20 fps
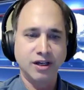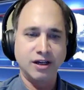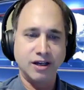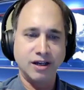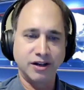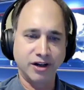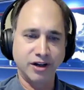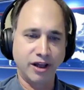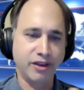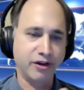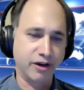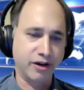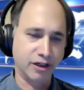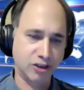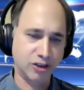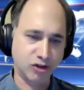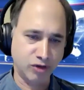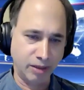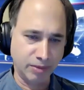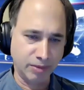another
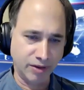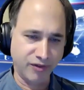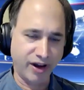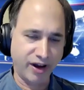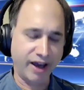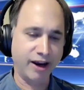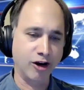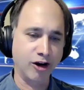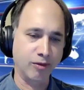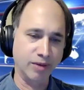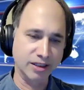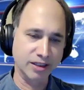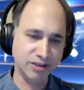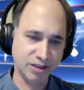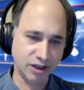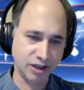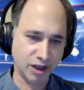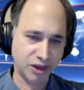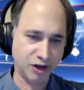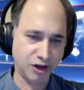extreme environments,
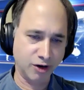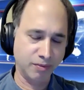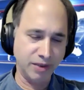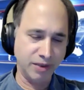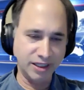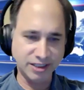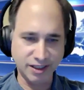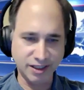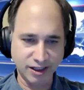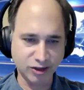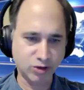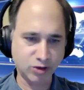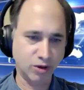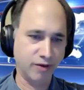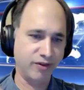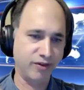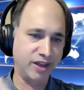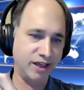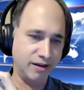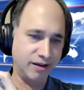and the third piece of this sort
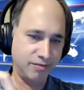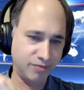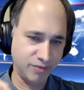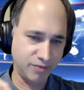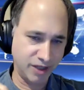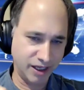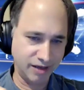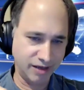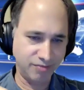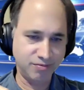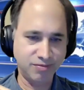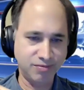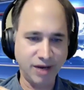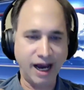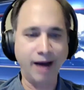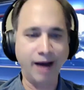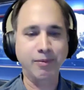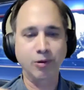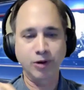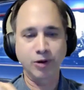of the the
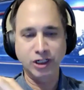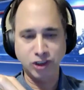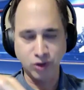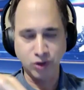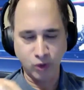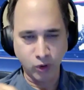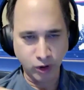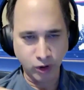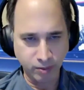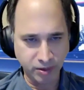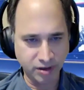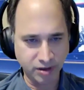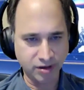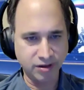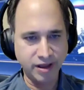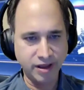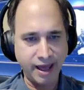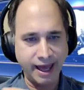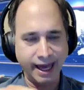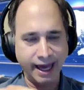operational orbital
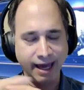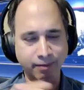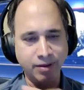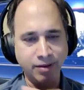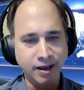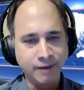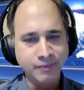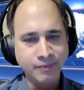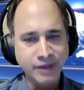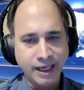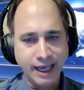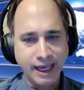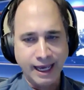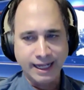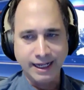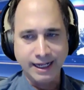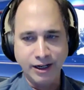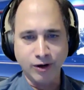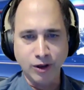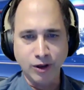lab
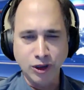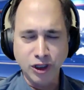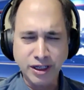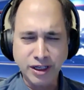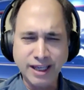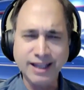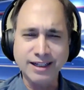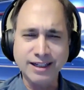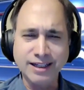and you know looking